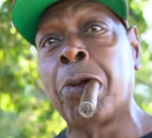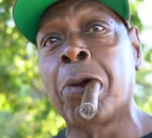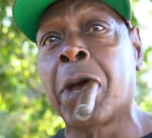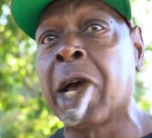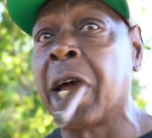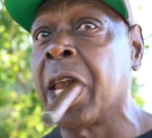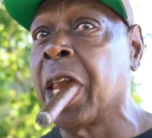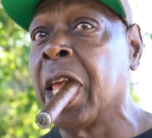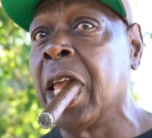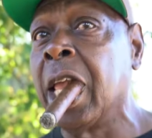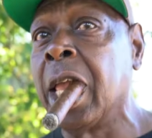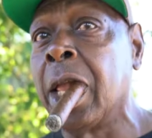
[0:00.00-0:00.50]

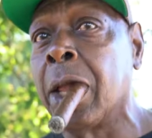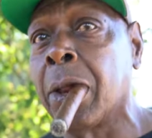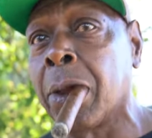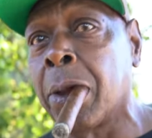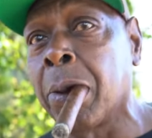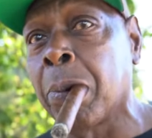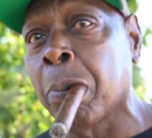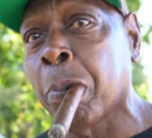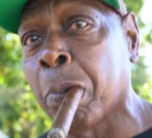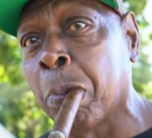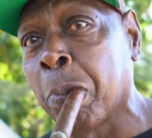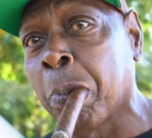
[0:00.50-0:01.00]
got to eat.
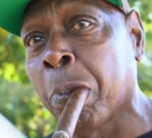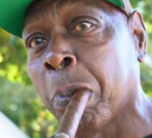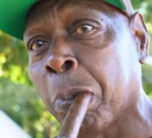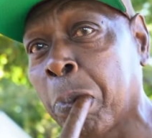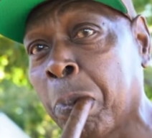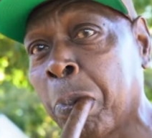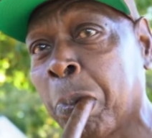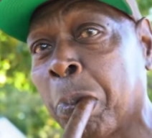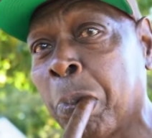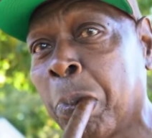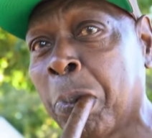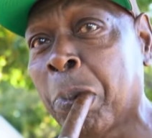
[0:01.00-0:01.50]

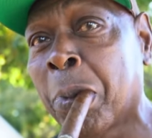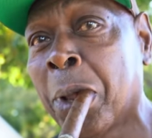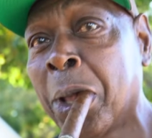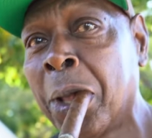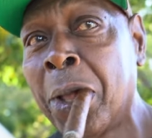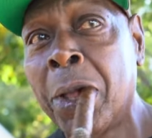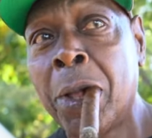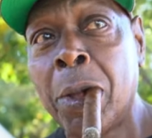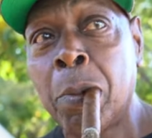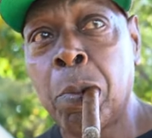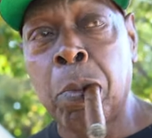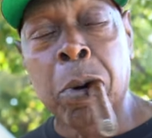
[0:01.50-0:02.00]

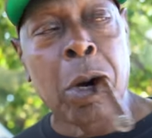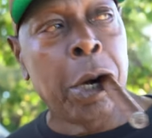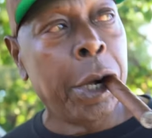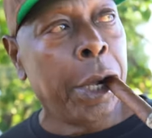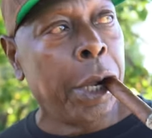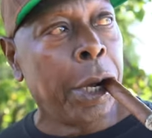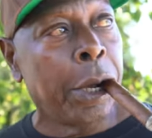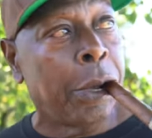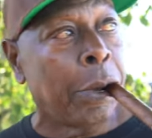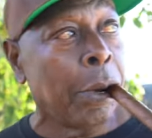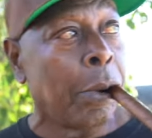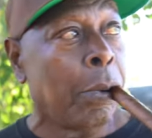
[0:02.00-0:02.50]
boy,
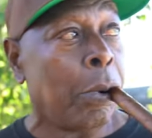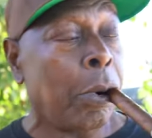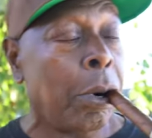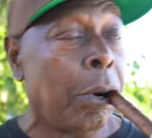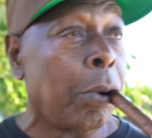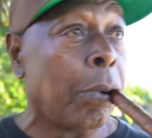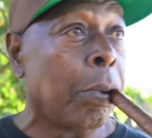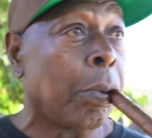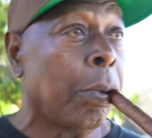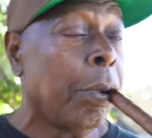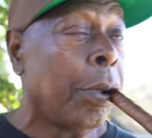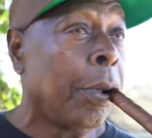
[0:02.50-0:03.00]
it's a
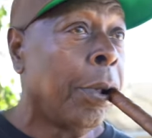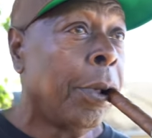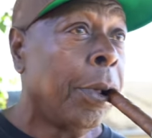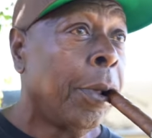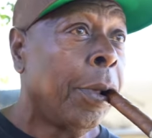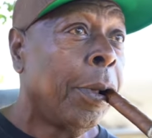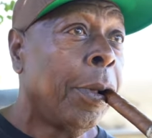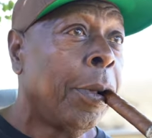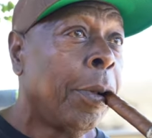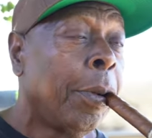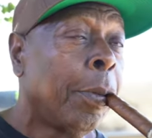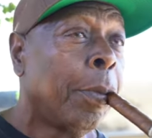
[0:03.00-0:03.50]
woo.
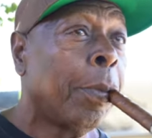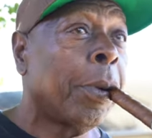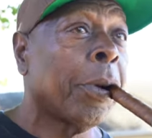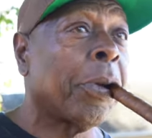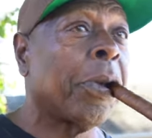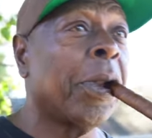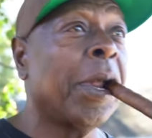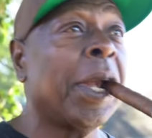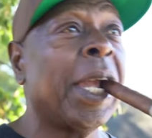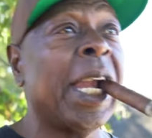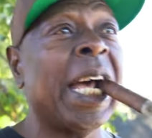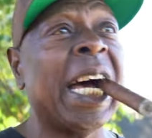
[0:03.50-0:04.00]
But
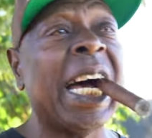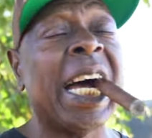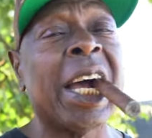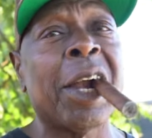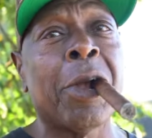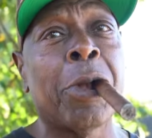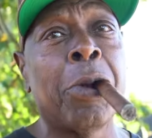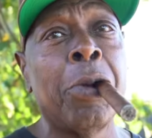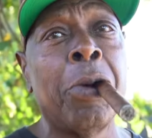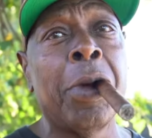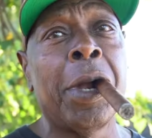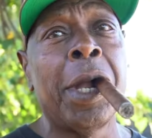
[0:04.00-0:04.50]
see, now I
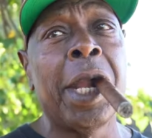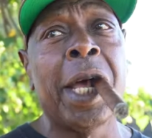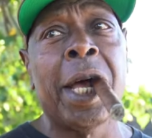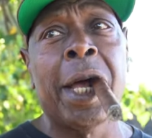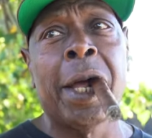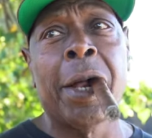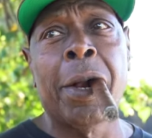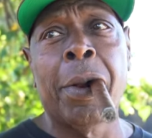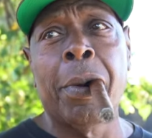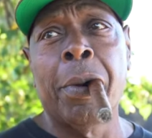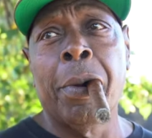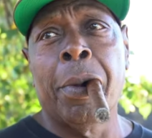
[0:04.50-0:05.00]
can do it
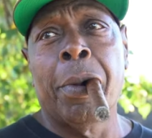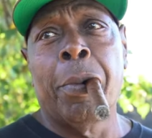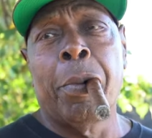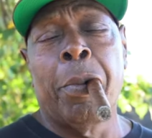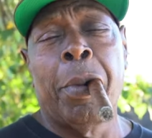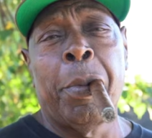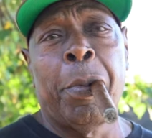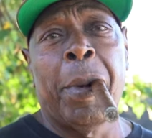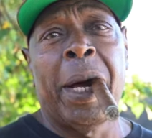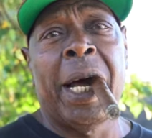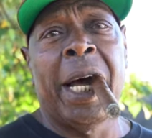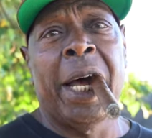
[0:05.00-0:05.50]
now
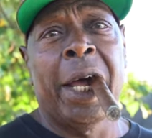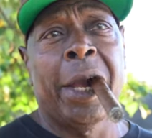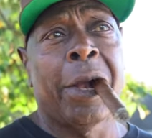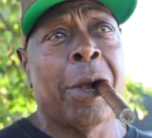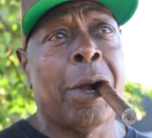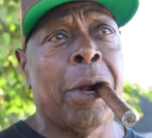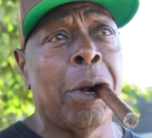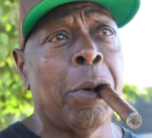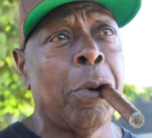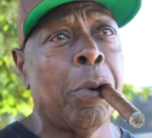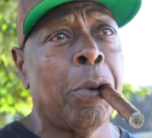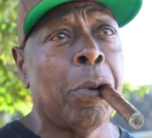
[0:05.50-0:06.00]
with my eyes
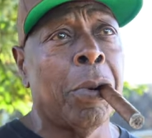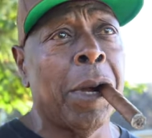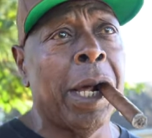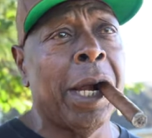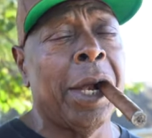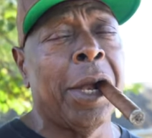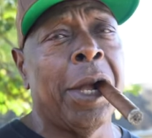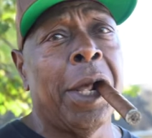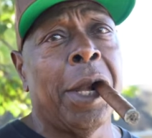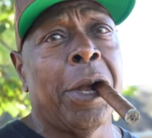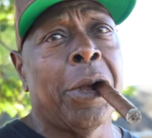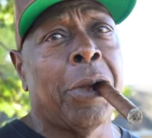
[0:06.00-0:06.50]
closed. I
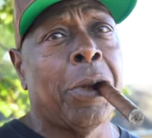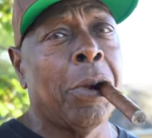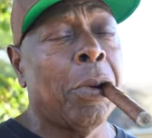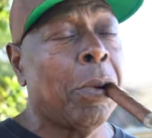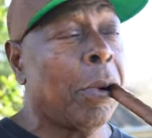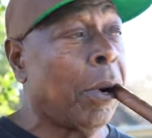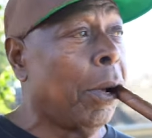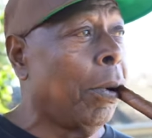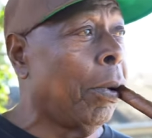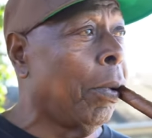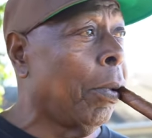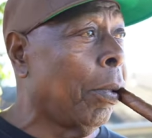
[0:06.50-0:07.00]
did it so
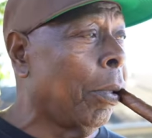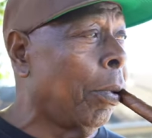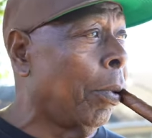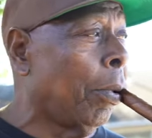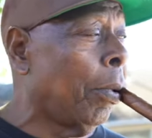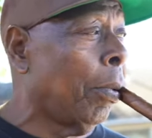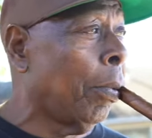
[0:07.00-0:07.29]
long, you